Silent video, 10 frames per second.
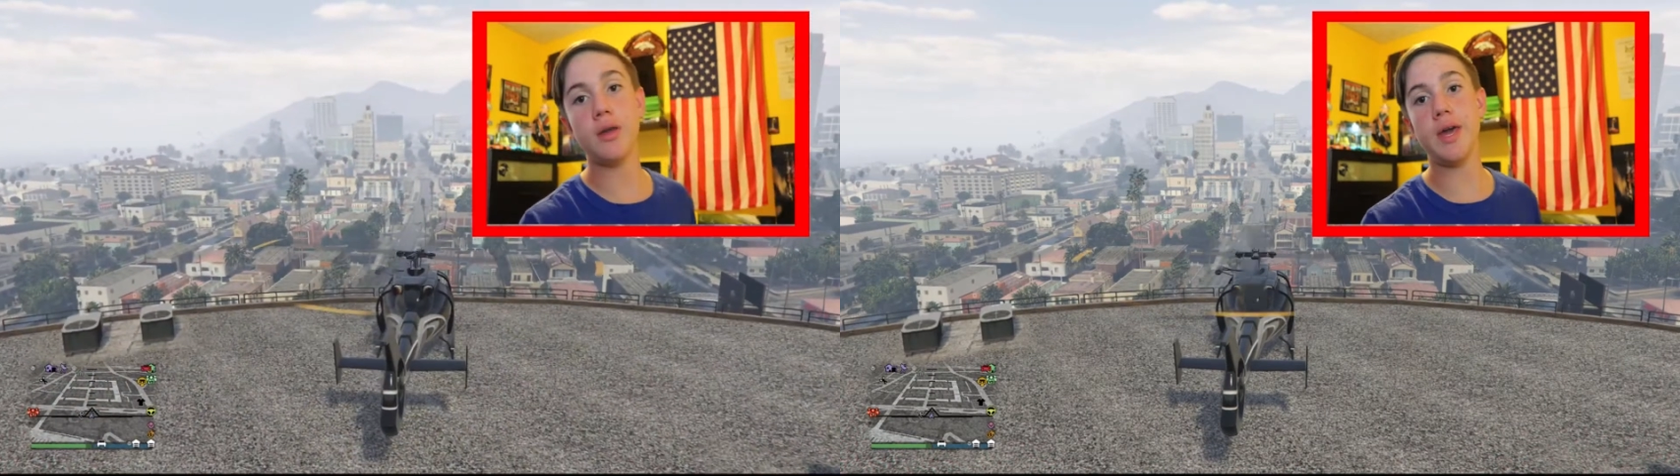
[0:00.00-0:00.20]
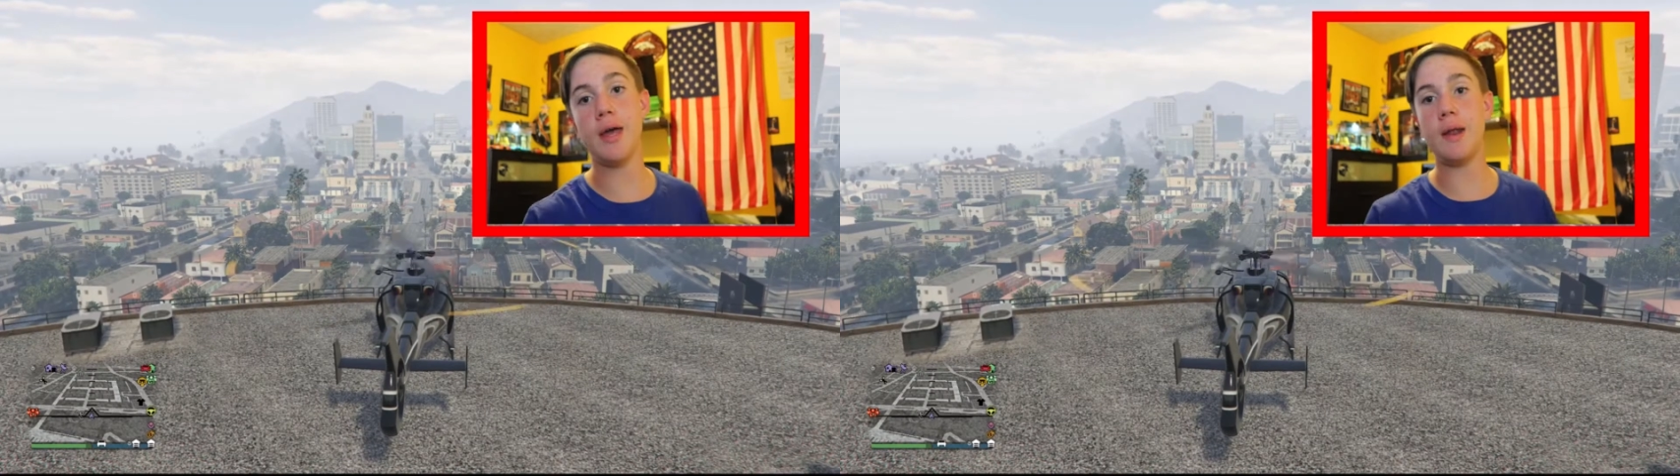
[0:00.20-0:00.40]

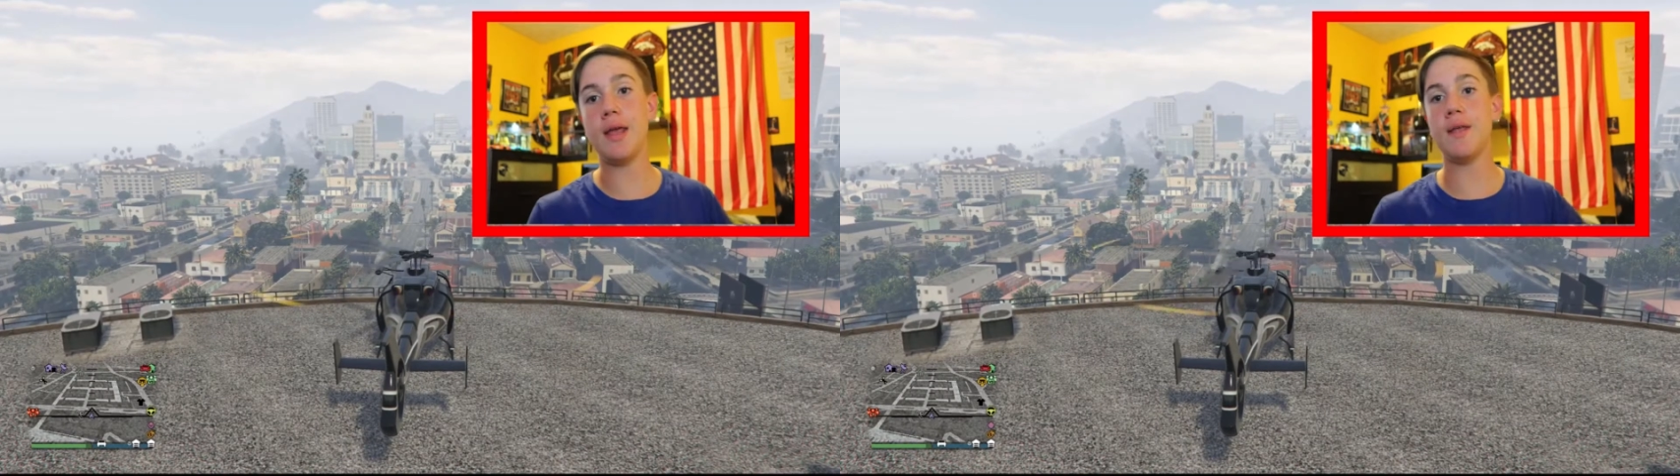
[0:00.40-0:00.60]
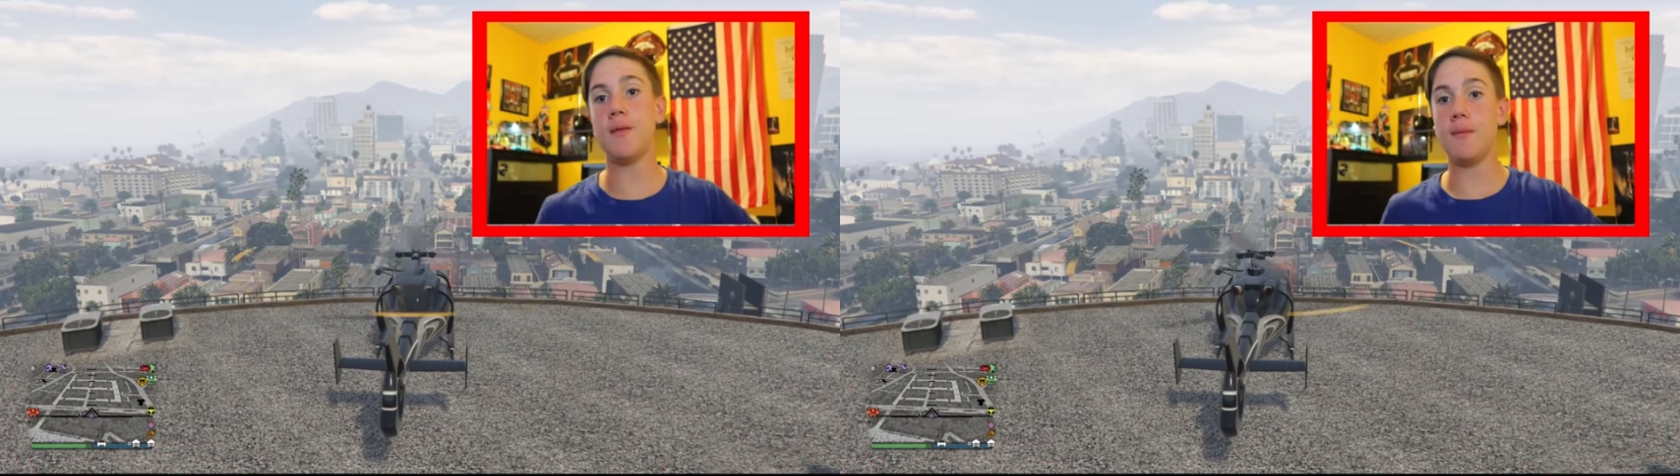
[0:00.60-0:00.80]
and
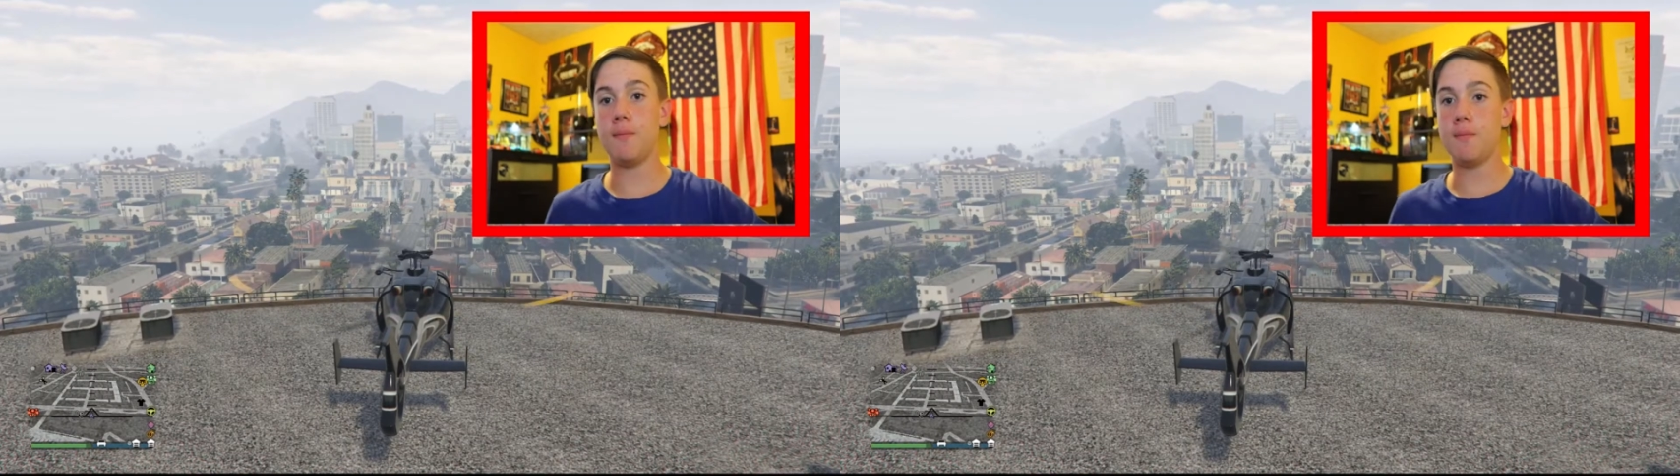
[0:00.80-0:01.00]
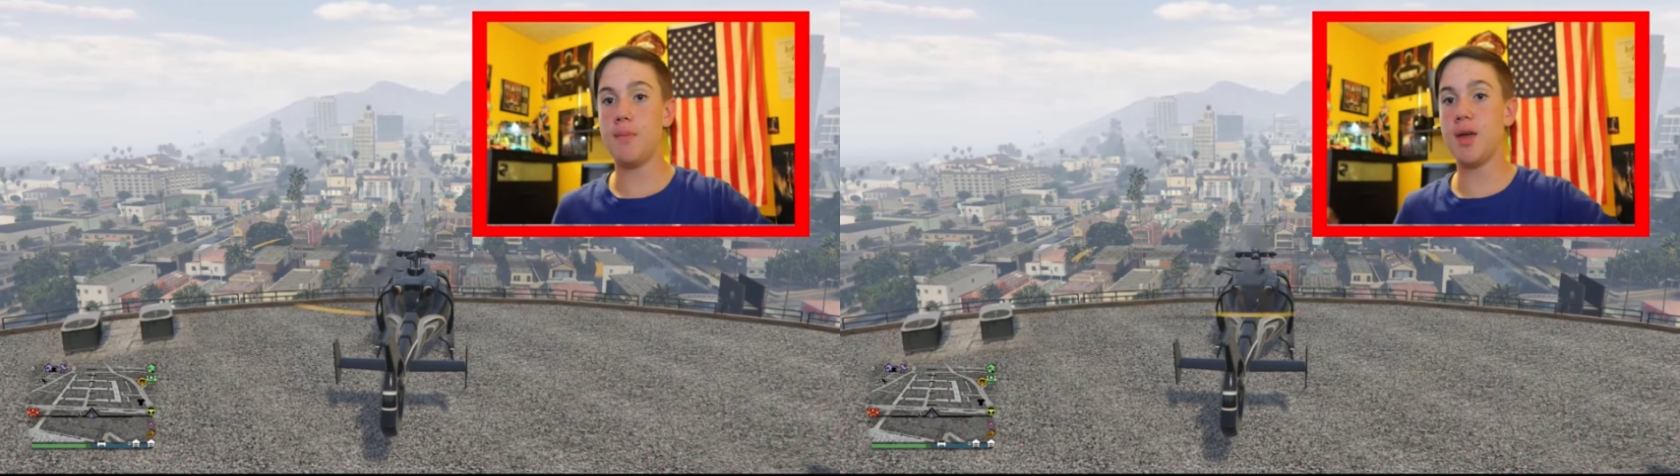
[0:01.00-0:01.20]

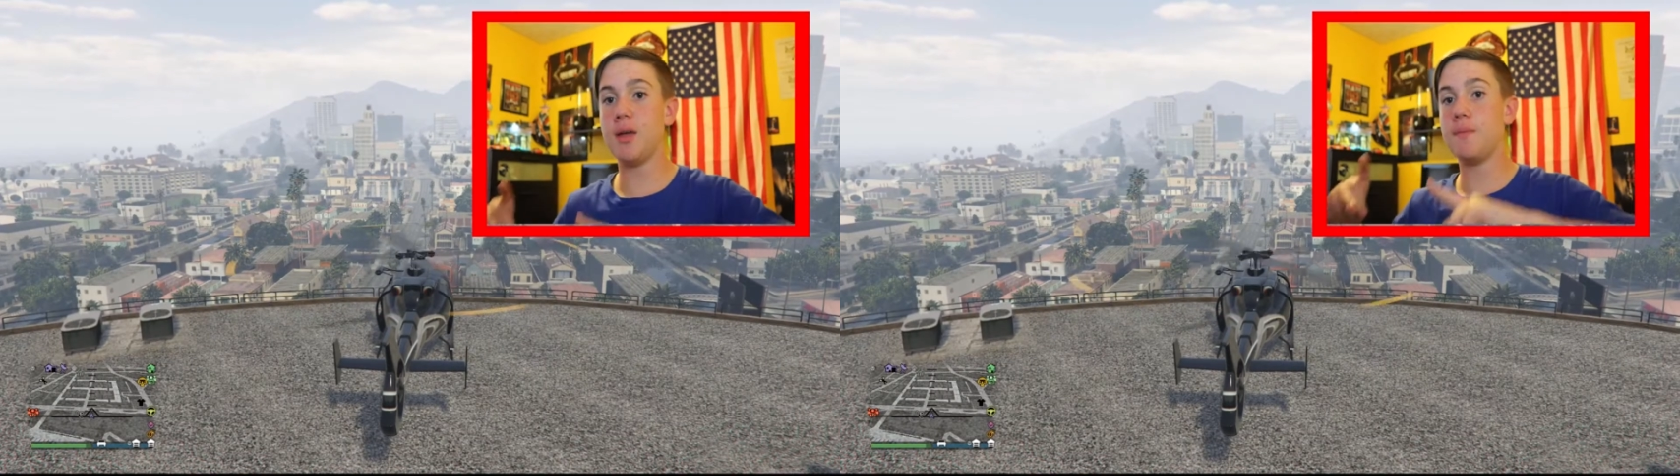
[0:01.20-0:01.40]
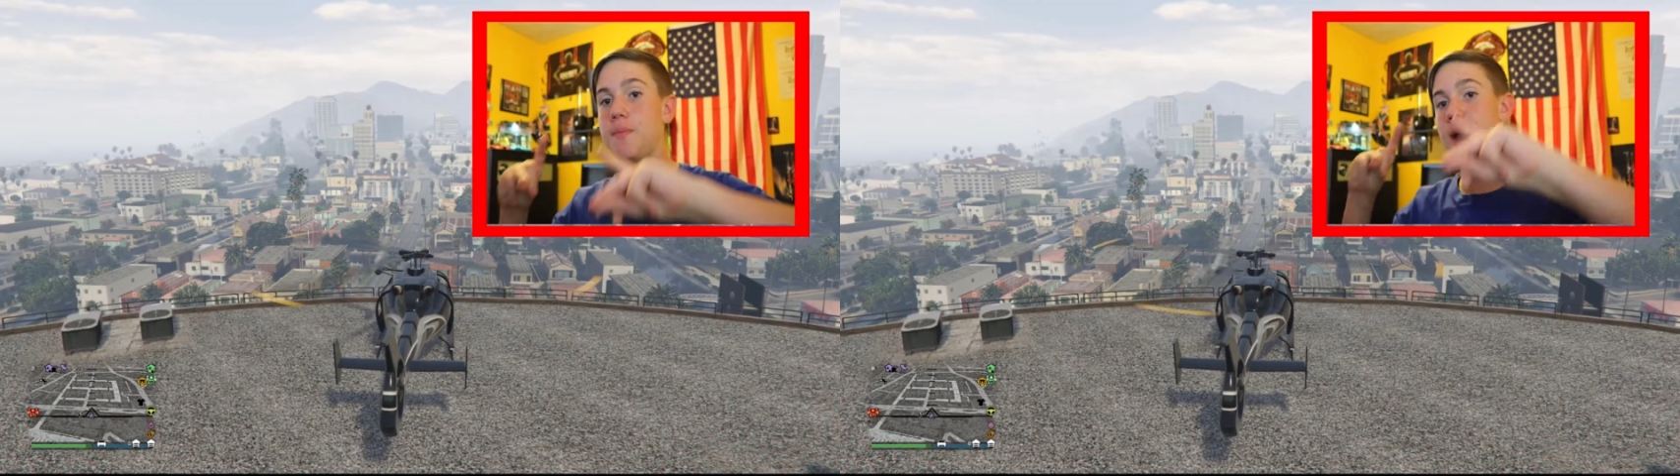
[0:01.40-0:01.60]
make it